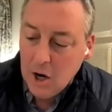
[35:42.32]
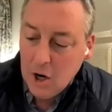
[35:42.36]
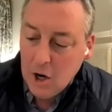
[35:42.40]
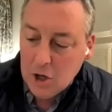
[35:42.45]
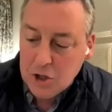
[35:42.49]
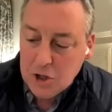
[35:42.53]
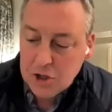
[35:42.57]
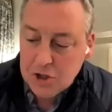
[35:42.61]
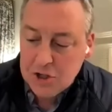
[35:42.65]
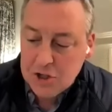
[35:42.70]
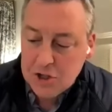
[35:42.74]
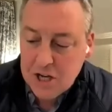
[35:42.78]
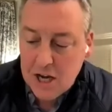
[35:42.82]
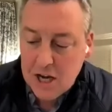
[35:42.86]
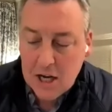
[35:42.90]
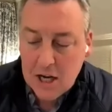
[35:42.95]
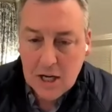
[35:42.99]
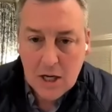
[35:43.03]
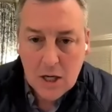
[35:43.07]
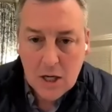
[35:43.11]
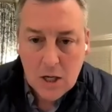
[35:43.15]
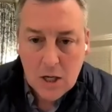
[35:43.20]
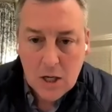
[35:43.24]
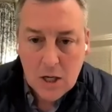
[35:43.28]
I heard you
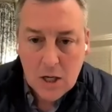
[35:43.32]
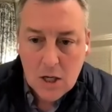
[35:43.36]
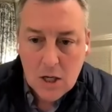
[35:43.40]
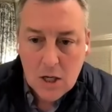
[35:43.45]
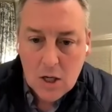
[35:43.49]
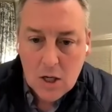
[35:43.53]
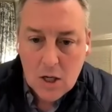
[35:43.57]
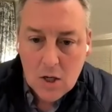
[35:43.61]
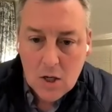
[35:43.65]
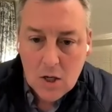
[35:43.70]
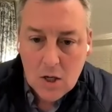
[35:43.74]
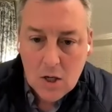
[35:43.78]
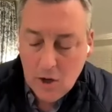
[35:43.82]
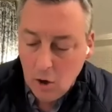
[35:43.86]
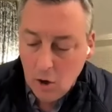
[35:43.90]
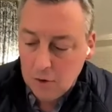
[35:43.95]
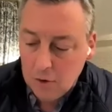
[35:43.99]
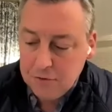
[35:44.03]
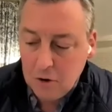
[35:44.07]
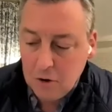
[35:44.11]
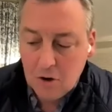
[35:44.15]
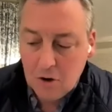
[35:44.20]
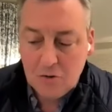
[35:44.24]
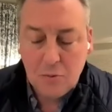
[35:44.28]
say it all
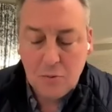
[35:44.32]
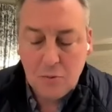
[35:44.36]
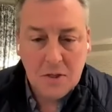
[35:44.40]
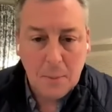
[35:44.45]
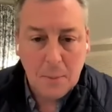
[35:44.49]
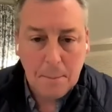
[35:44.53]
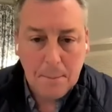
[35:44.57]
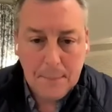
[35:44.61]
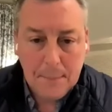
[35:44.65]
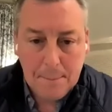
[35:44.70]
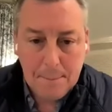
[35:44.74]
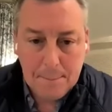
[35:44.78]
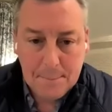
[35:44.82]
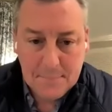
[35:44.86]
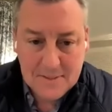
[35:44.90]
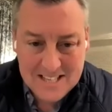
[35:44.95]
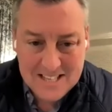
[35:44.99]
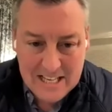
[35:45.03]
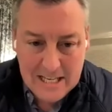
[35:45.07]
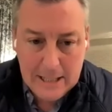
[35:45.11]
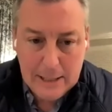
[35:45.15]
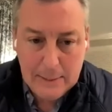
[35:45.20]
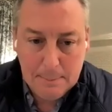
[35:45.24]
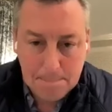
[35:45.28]
starts with the
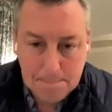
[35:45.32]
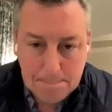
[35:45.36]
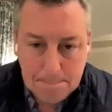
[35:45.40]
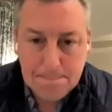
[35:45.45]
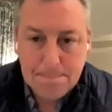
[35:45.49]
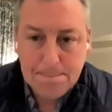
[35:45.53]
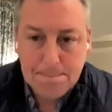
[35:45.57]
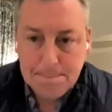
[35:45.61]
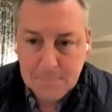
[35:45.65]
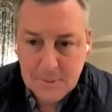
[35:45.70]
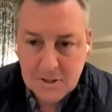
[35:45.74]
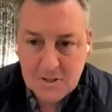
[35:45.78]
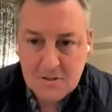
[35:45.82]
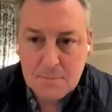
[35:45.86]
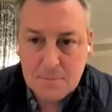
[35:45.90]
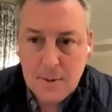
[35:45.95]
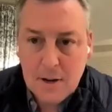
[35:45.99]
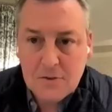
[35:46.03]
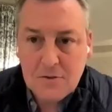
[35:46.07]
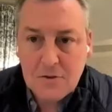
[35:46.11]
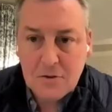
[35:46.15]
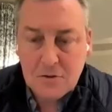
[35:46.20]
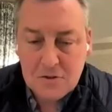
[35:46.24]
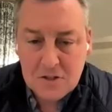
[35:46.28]
team, the
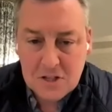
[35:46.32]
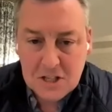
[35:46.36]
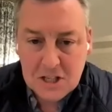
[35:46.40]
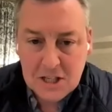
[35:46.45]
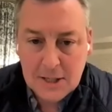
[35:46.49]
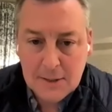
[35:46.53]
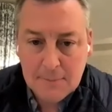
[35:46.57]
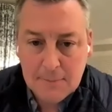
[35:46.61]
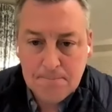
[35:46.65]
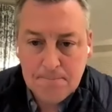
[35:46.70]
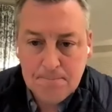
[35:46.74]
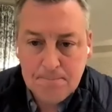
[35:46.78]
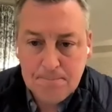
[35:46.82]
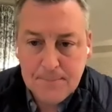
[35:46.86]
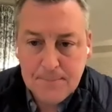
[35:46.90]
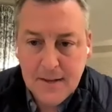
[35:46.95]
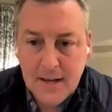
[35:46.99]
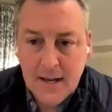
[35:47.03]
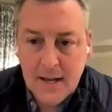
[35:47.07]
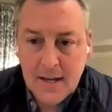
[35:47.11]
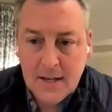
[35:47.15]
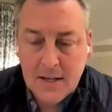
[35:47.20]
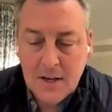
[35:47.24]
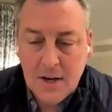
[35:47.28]
sponsor team, yeah.
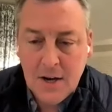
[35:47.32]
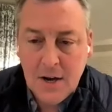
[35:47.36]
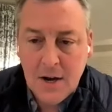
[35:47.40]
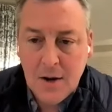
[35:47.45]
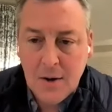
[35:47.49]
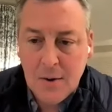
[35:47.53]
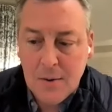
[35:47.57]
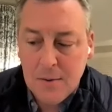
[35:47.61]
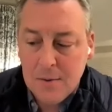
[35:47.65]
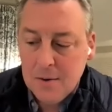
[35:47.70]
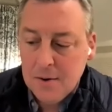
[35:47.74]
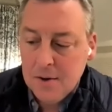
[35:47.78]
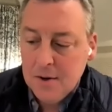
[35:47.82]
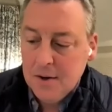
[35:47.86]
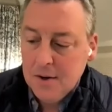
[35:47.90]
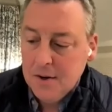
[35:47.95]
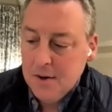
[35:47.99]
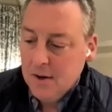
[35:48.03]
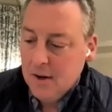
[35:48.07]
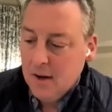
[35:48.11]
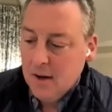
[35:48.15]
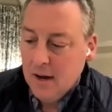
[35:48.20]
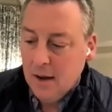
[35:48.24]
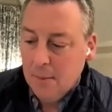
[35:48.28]
and you know
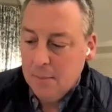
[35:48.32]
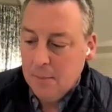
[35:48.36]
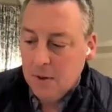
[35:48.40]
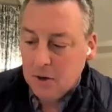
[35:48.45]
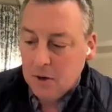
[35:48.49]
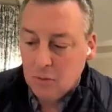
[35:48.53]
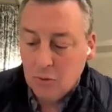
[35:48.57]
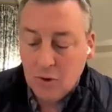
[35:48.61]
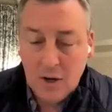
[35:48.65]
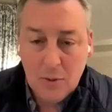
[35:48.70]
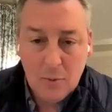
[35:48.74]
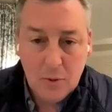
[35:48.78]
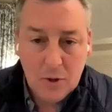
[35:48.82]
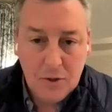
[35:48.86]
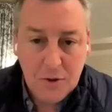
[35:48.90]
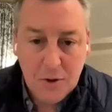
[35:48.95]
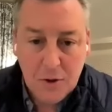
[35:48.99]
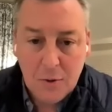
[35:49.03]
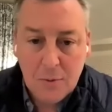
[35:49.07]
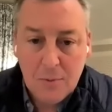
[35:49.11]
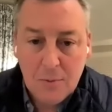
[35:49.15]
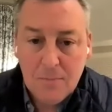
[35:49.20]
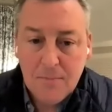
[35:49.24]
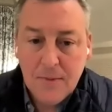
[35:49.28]
I'm agreeing with
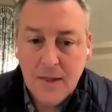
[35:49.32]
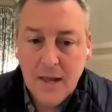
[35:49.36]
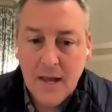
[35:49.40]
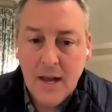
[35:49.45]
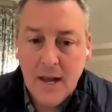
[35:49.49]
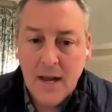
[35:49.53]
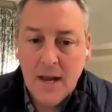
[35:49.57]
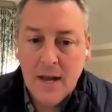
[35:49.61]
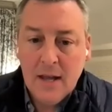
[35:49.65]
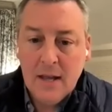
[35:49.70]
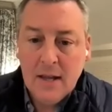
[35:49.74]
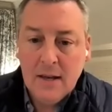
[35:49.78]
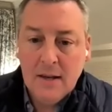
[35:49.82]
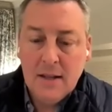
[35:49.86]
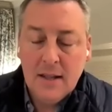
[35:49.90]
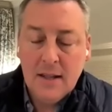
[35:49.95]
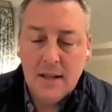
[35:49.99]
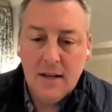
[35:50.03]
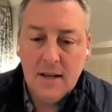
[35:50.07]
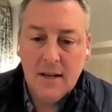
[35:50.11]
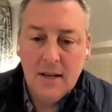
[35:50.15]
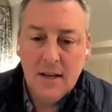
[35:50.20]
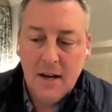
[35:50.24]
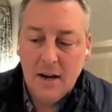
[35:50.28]
you.
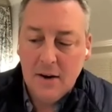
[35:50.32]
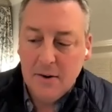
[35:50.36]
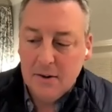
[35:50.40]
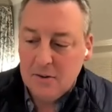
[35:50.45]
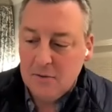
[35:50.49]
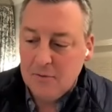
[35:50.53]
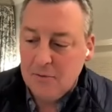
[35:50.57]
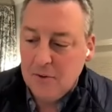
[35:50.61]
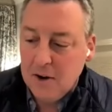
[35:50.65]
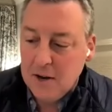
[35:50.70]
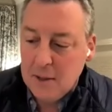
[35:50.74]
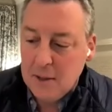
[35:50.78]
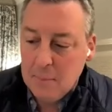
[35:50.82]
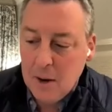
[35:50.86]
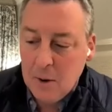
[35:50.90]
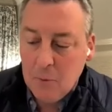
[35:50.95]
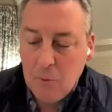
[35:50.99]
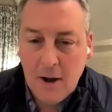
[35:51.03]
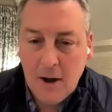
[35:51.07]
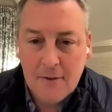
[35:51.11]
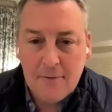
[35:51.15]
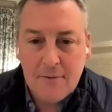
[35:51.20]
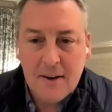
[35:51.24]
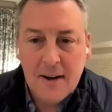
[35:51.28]
And, you know, it's funny, my
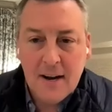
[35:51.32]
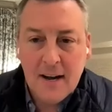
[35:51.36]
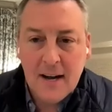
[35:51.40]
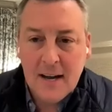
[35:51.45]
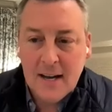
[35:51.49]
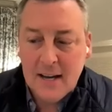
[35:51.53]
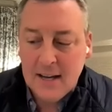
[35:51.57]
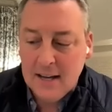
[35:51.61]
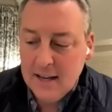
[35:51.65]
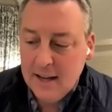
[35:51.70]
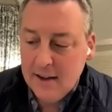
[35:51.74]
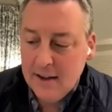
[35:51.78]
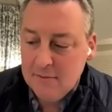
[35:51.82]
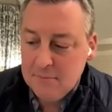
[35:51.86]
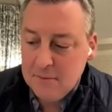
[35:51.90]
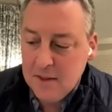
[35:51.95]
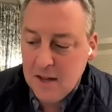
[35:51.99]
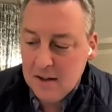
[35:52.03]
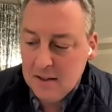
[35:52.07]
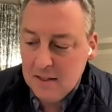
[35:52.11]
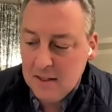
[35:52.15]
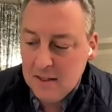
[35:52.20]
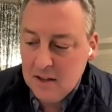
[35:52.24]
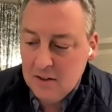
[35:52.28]
wife and I have
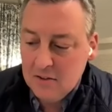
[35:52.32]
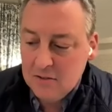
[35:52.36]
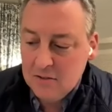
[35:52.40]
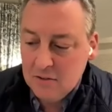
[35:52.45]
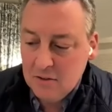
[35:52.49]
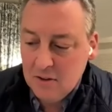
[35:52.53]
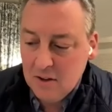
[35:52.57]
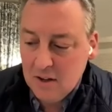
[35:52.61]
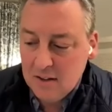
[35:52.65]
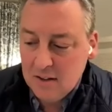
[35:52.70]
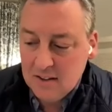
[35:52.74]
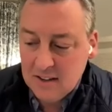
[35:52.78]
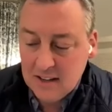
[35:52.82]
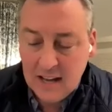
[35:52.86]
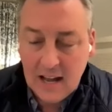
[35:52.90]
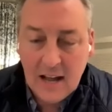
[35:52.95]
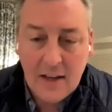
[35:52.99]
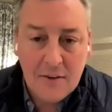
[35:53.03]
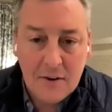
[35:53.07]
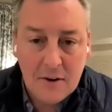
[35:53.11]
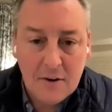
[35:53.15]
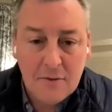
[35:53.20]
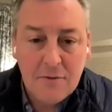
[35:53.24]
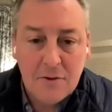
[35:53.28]
done this
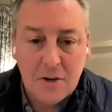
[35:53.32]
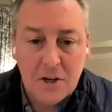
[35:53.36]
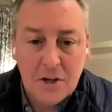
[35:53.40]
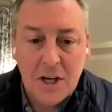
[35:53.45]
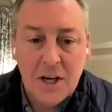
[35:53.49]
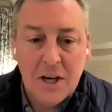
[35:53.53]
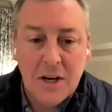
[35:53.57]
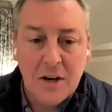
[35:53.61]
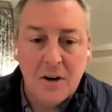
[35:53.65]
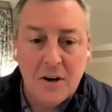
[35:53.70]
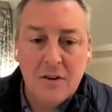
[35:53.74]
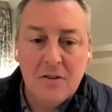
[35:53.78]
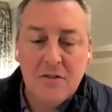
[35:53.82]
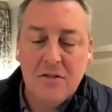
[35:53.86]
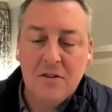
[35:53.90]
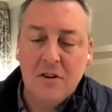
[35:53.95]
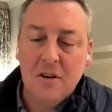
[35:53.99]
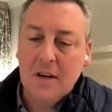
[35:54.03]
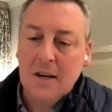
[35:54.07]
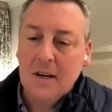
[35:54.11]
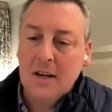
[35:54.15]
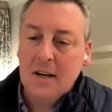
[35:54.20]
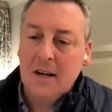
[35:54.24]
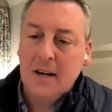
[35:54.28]
together for years.
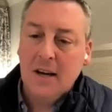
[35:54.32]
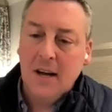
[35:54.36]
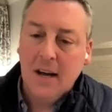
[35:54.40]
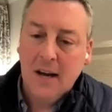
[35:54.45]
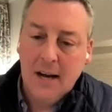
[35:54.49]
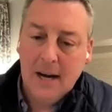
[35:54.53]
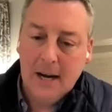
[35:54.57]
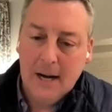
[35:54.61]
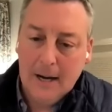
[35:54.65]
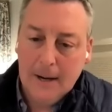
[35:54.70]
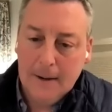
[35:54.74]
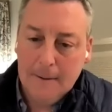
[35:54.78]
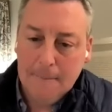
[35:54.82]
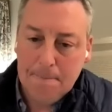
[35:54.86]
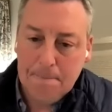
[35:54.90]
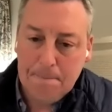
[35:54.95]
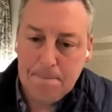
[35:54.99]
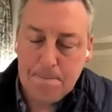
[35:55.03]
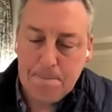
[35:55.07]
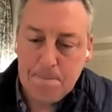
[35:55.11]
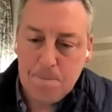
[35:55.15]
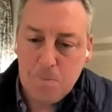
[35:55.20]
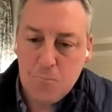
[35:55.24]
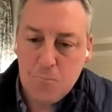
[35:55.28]
Um,